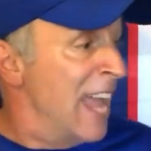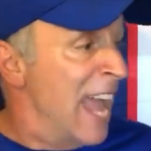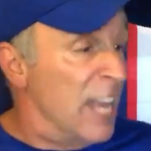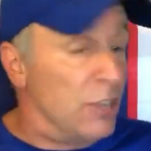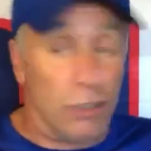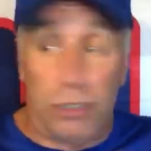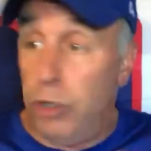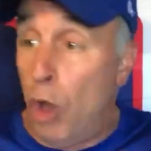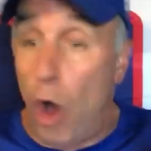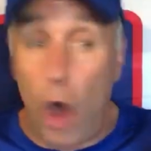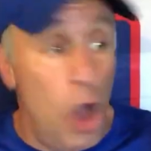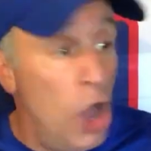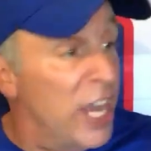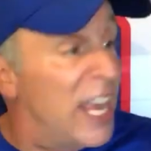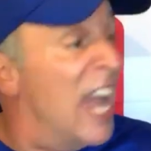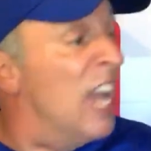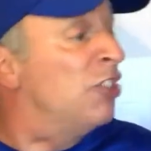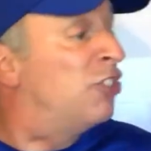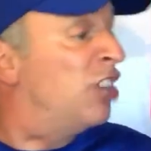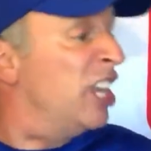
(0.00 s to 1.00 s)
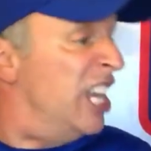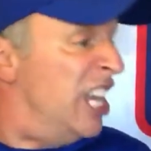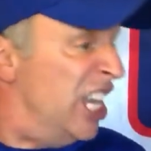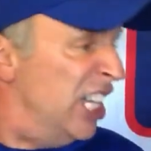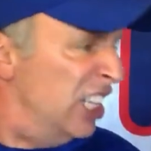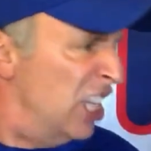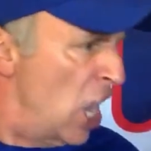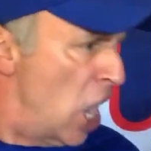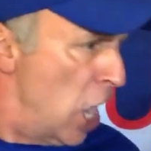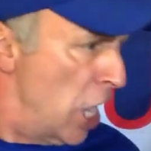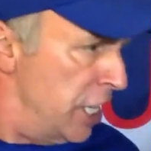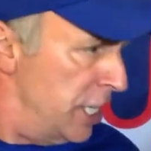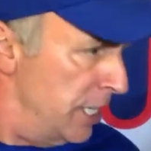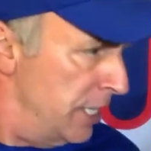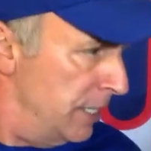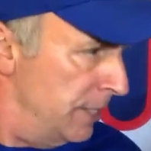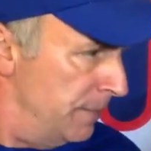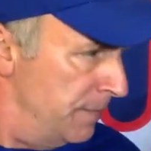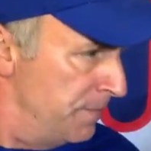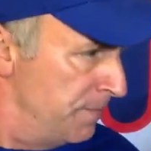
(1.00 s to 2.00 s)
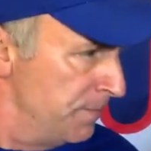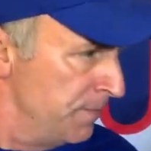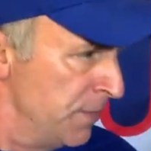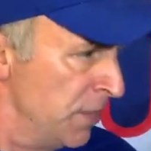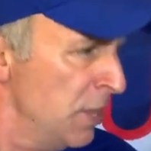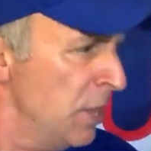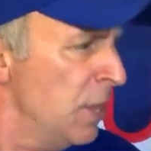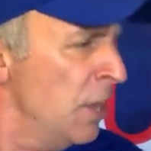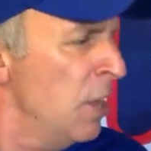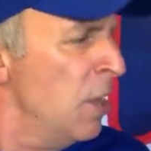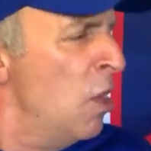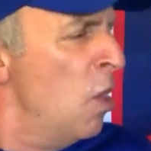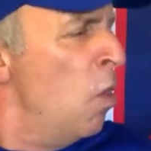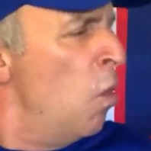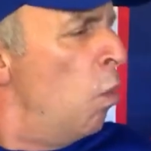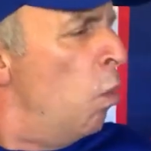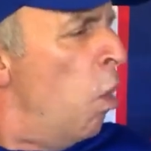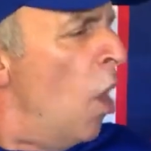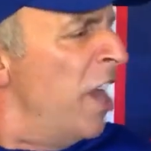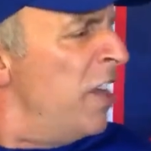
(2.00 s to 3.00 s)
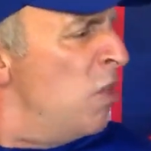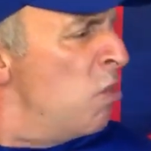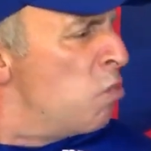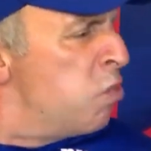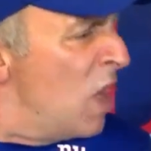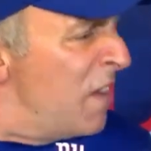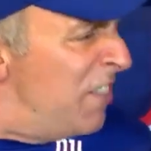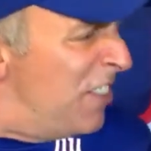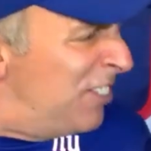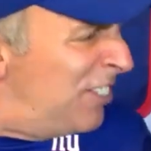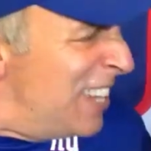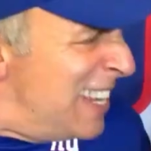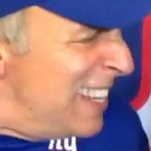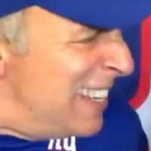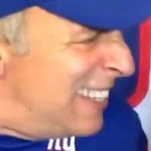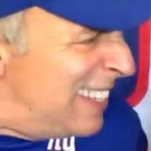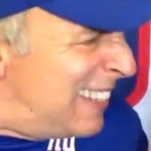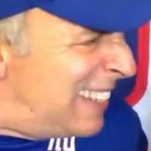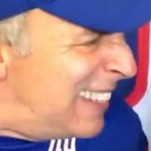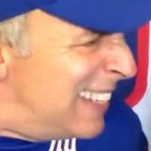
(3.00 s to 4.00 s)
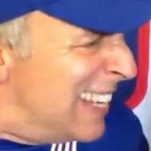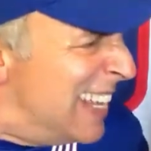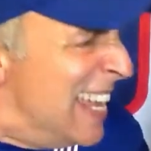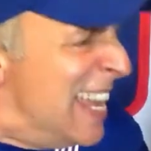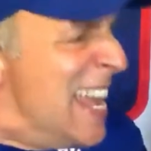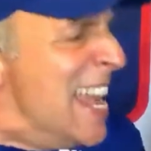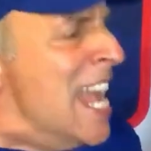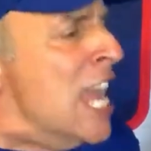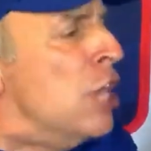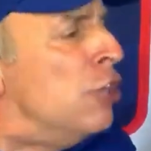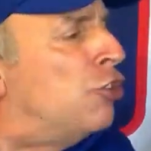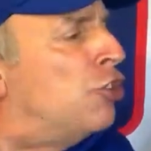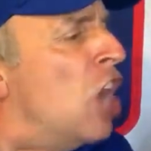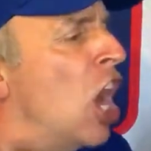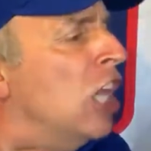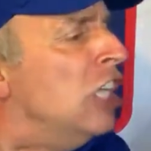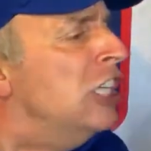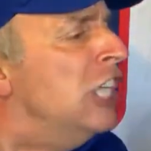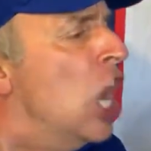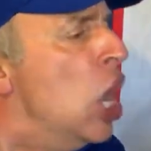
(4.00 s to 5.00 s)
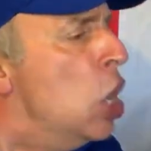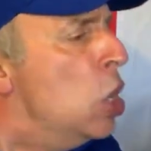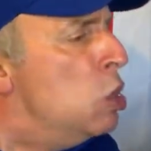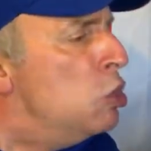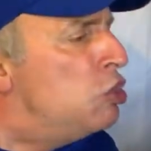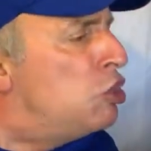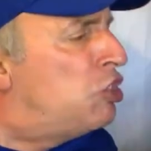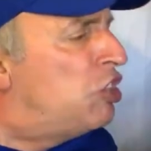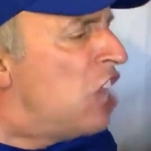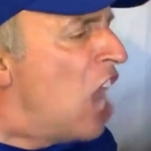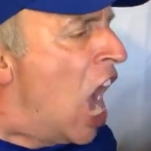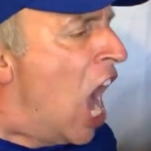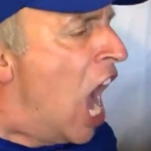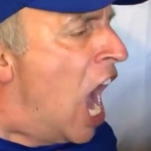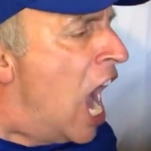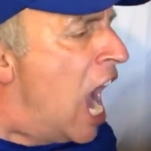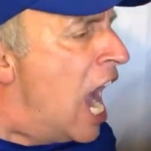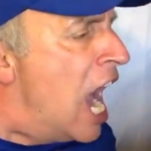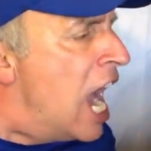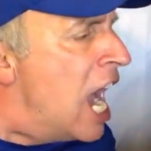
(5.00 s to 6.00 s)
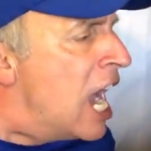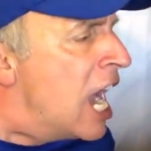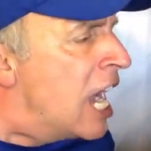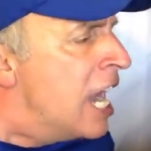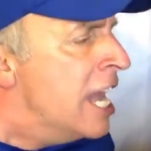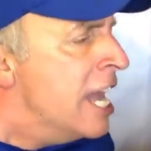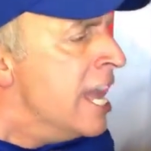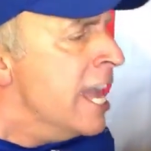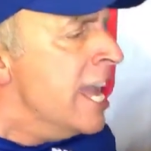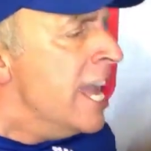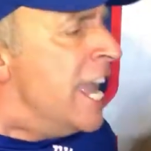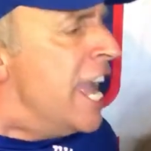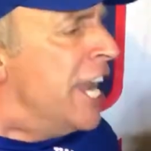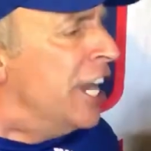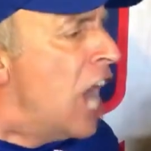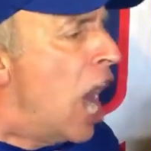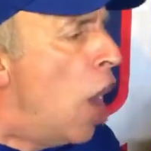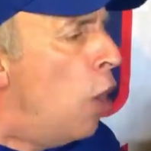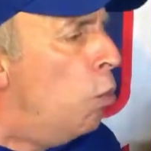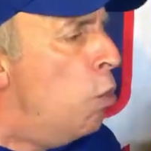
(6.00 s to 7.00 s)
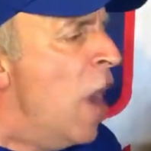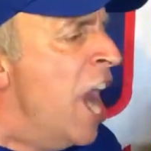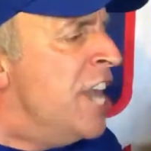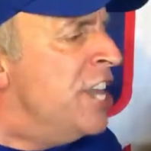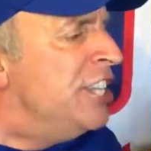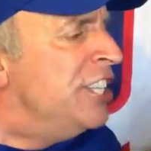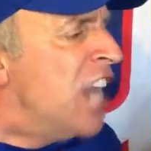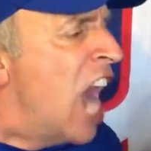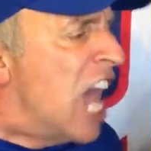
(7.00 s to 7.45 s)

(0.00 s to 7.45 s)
as long as Eli. What Rivers is a loser. He don't win